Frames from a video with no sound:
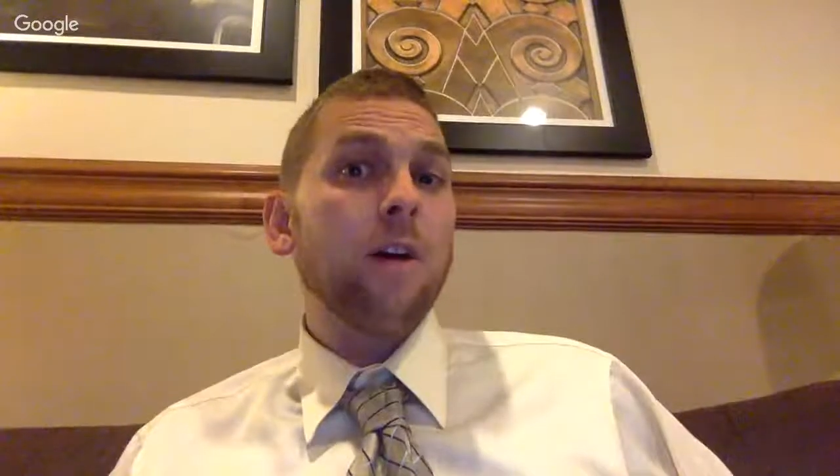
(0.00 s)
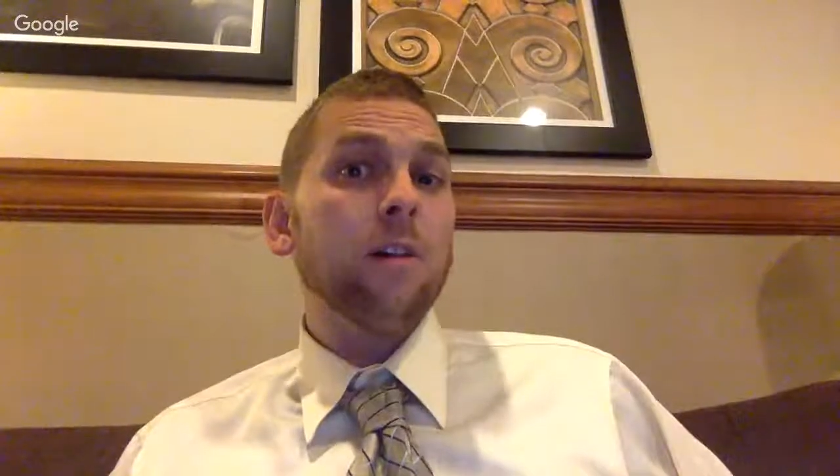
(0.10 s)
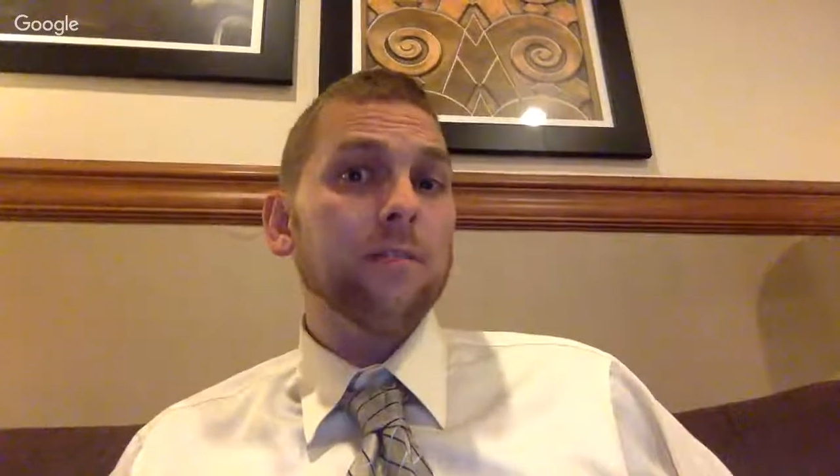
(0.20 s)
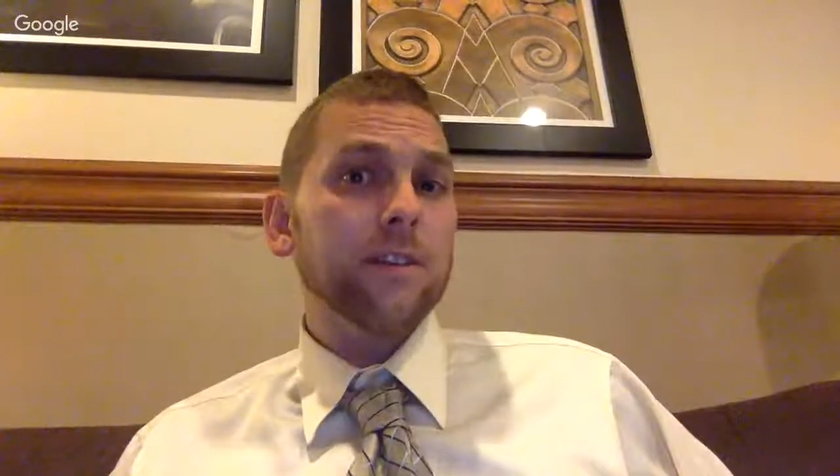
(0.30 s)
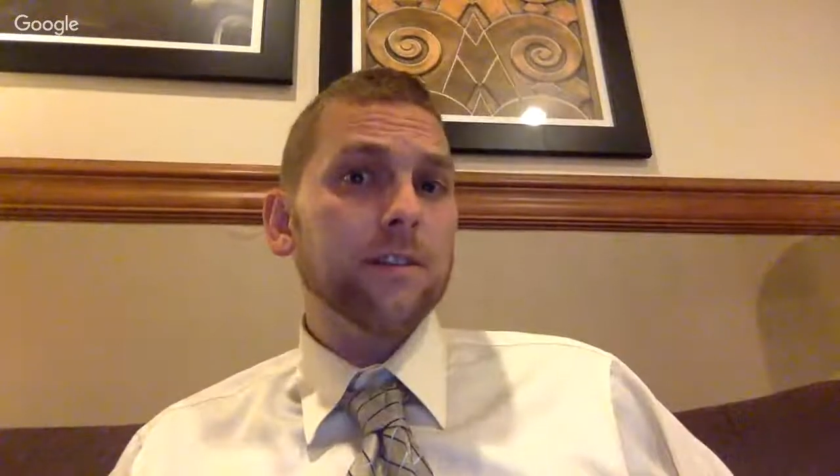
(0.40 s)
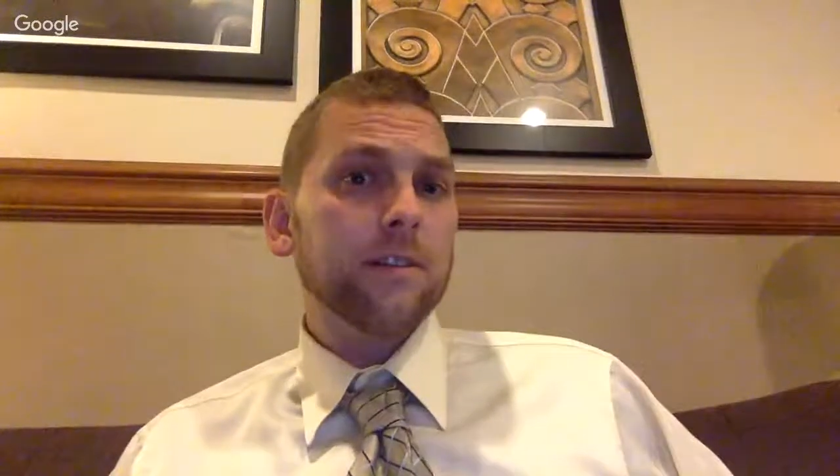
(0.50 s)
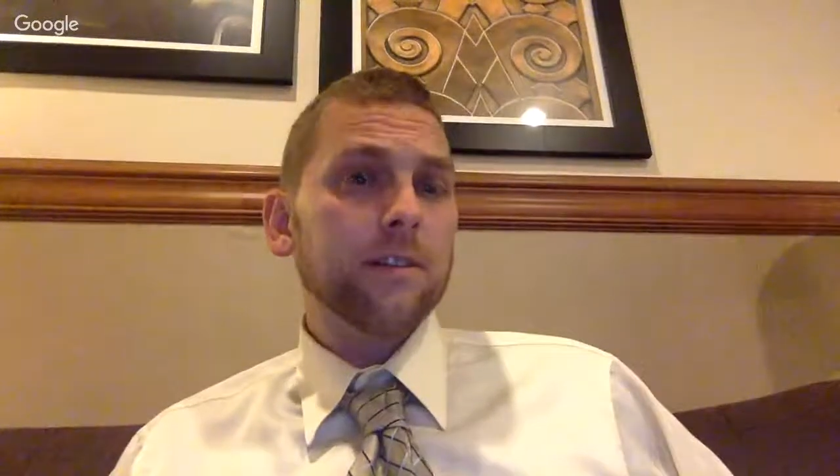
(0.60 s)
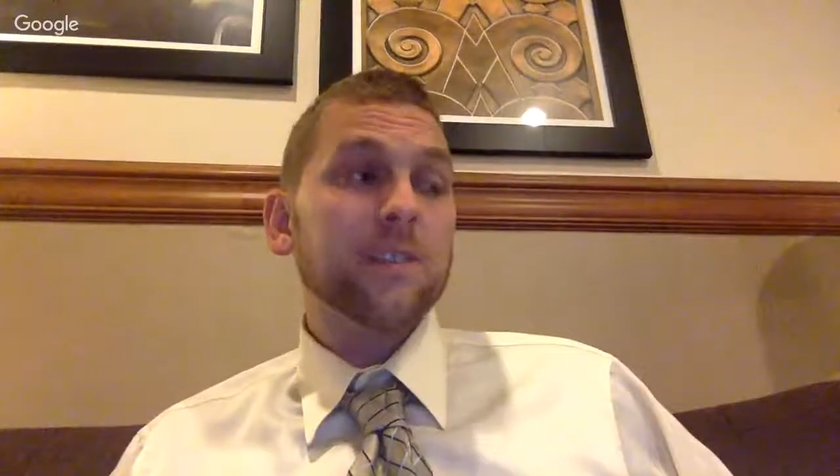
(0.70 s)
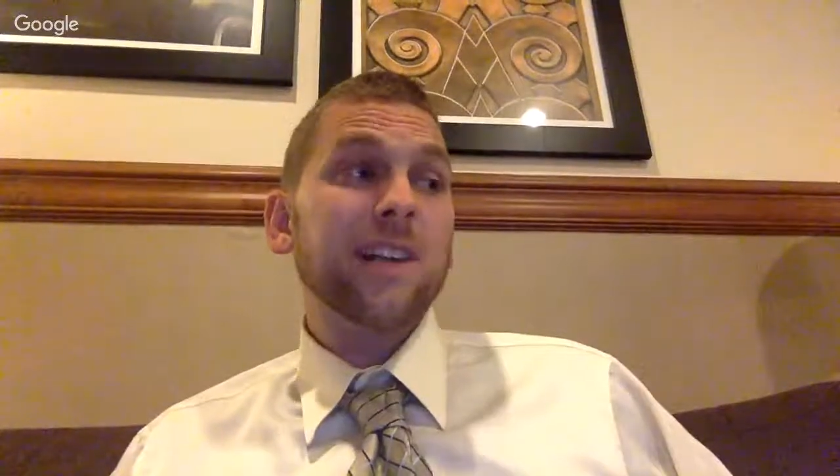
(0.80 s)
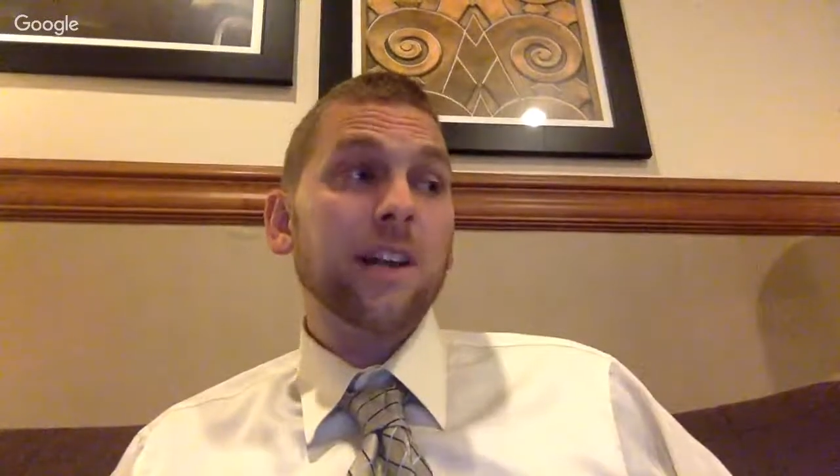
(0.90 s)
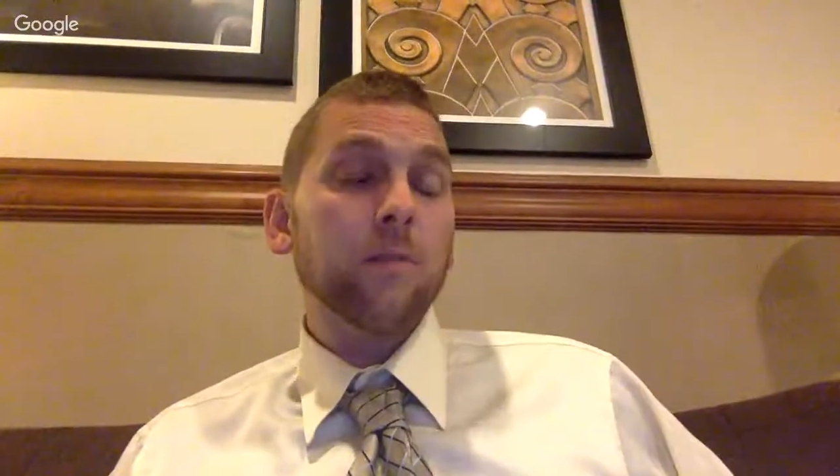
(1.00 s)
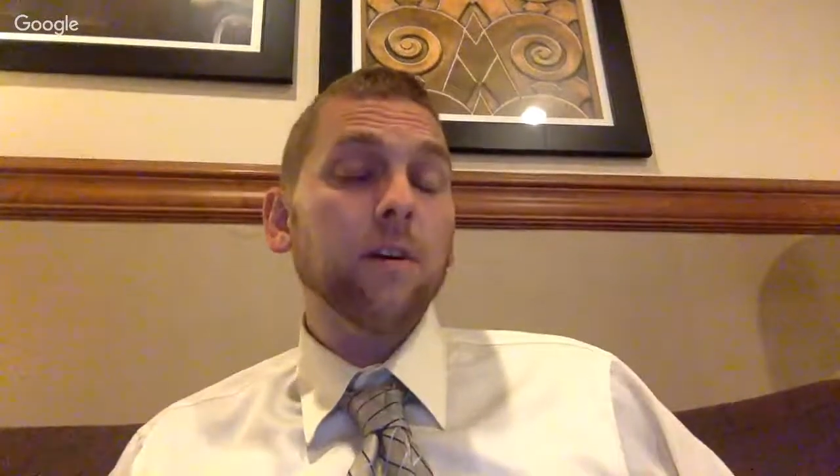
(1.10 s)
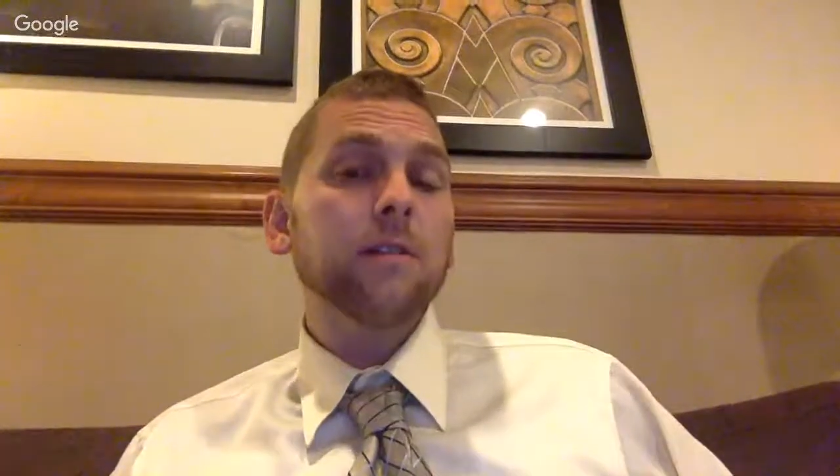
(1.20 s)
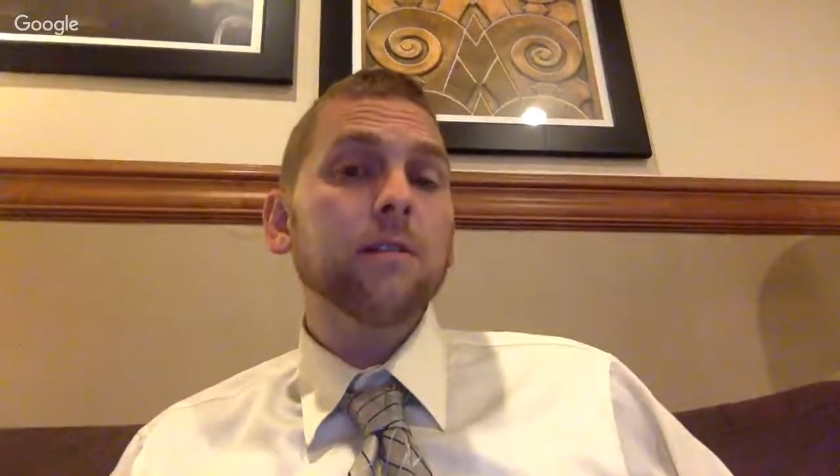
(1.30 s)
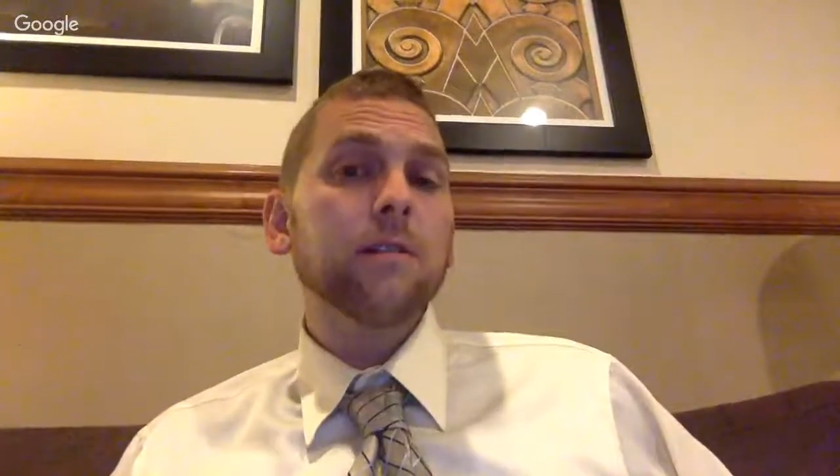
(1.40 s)
if not all of it, on the
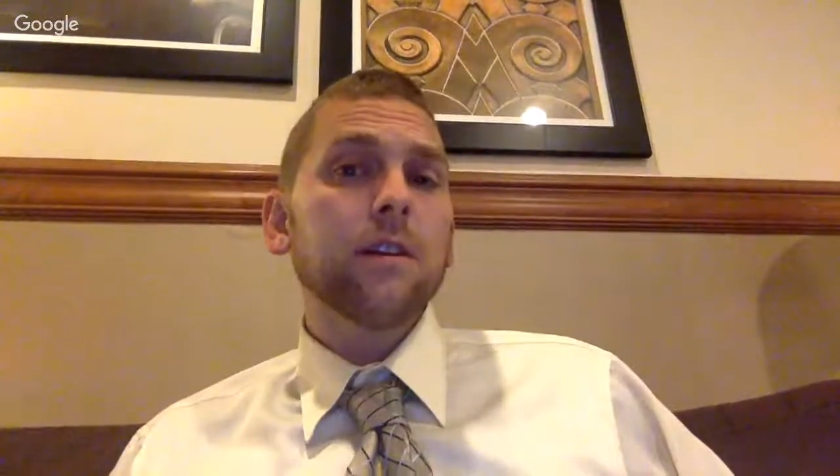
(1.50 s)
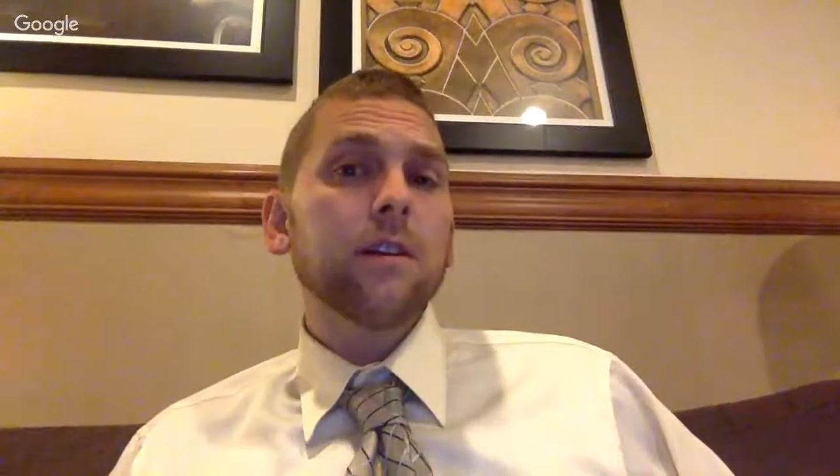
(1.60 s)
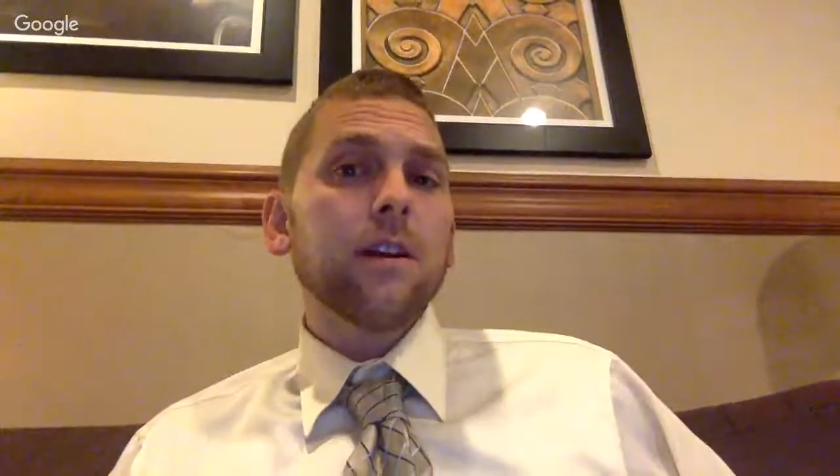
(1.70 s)
second one.